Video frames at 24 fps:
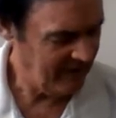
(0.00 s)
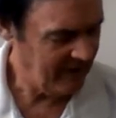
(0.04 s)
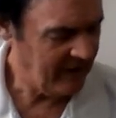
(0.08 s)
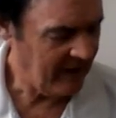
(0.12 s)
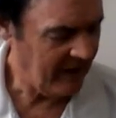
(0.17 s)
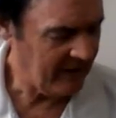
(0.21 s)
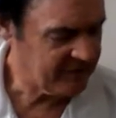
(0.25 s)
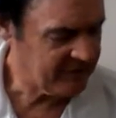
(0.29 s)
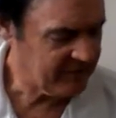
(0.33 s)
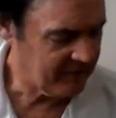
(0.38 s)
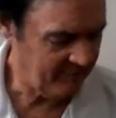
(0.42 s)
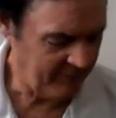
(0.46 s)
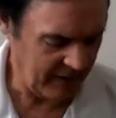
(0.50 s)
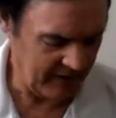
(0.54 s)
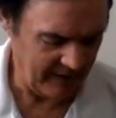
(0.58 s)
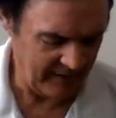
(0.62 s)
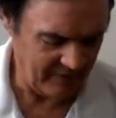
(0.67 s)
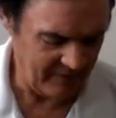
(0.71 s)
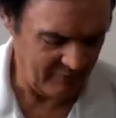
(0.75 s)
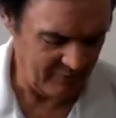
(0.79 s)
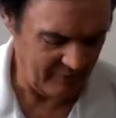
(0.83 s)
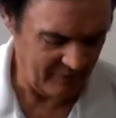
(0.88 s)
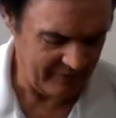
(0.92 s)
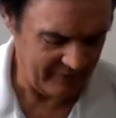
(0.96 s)
that's a
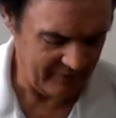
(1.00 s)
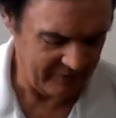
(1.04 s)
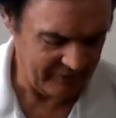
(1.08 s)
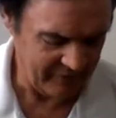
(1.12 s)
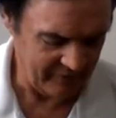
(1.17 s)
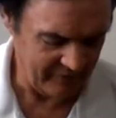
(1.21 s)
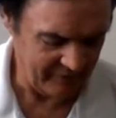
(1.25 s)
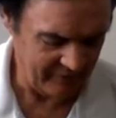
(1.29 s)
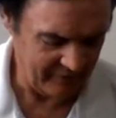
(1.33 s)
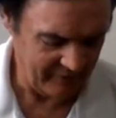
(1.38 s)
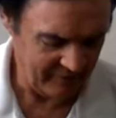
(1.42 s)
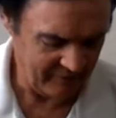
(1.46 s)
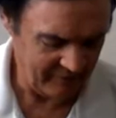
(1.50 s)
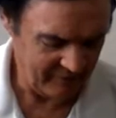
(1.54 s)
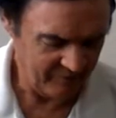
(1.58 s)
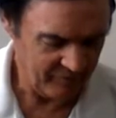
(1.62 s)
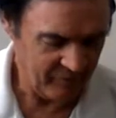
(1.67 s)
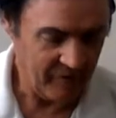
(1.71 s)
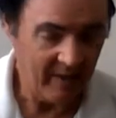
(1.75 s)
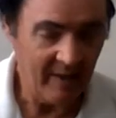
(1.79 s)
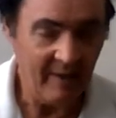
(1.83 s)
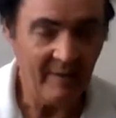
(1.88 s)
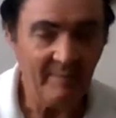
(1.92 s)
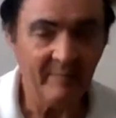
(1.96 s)
bad one too,
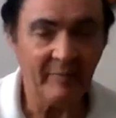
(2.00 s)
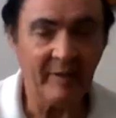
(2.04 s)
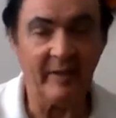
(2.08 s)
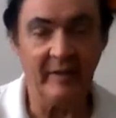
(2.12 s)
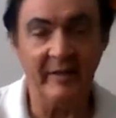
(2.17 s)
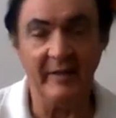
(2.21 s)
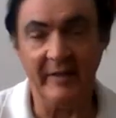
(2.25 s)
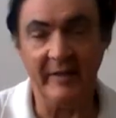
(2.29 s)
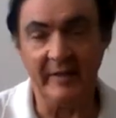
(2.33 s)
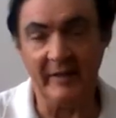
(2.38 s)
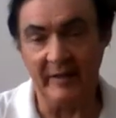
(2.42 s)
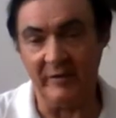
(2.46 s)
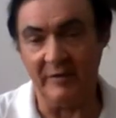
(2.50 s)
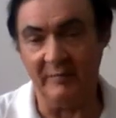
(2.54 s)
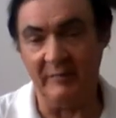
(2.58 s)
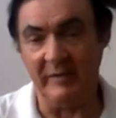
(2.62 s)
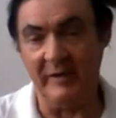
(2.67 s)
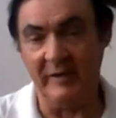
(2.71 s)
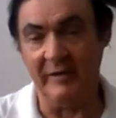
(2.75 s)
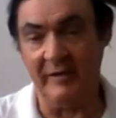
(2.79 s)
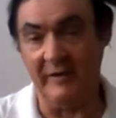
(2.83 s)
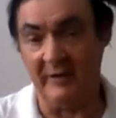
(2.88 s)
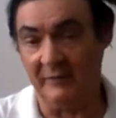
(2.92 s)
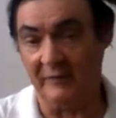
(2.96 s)
but it needed to be
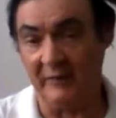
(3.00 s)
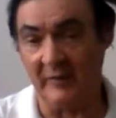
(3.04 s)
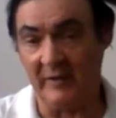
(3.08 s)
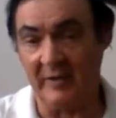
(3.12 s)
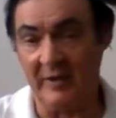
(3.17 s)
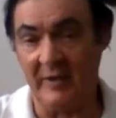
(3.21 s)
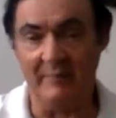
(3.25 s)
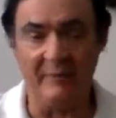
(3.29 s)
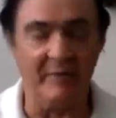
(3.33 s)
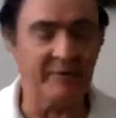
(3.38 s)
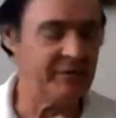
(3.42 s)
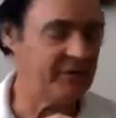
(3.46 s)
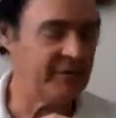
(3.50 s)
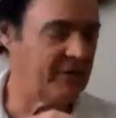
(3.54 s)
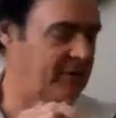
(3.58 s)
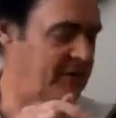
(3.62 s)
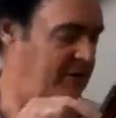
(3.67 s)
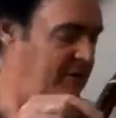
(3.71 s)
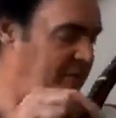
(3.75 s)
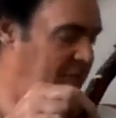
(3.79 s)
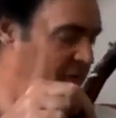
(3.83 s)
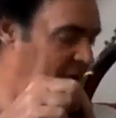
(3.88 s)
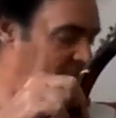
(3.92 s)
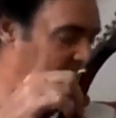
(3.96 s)
there for composition
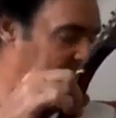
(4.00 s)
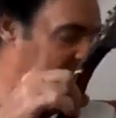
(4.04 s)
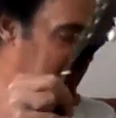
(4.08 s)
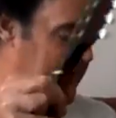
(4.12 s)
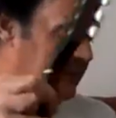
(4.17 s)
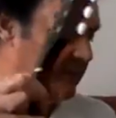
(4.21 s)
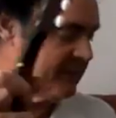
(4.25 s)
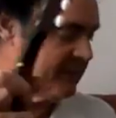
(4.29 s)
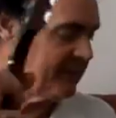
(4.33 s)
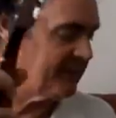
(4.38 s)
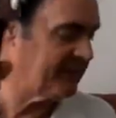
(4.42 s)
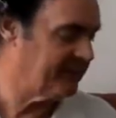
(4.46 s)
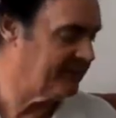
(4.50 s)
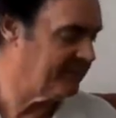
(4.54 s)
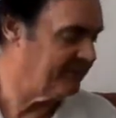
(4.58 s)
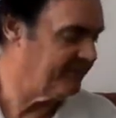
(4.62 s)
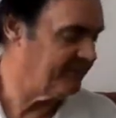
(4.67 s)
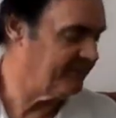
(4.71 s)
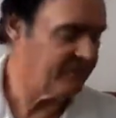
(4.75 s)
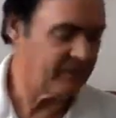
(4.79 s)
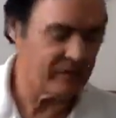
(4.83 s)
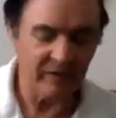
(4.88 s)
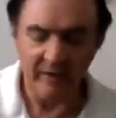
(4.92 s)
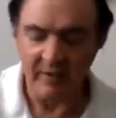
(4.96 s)
purposes.
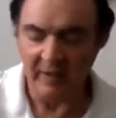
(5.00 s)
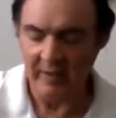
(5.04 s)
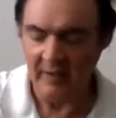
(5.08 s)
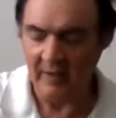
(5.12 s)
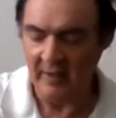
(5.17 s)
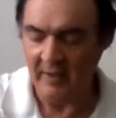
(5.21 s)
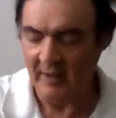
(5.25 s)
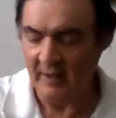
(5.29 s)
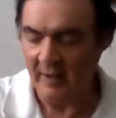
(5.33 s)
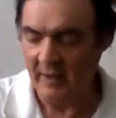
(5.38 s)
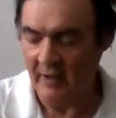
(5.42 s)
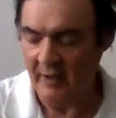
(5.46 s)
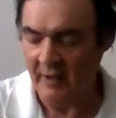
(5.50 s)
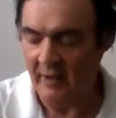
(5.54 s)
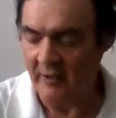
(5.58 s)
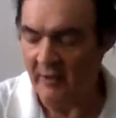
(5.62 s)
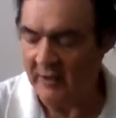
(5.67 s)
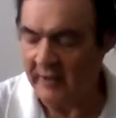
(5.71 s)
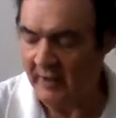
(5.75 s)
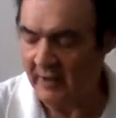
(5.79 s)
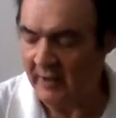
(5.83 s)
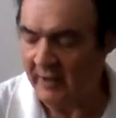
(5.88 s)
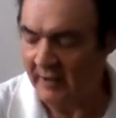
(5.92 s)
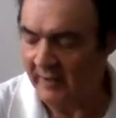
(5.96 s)

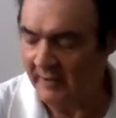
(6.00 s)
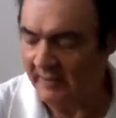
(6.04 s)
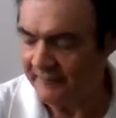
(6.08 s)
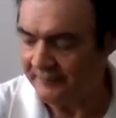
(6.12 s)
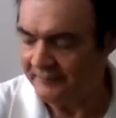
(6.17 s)
Okay.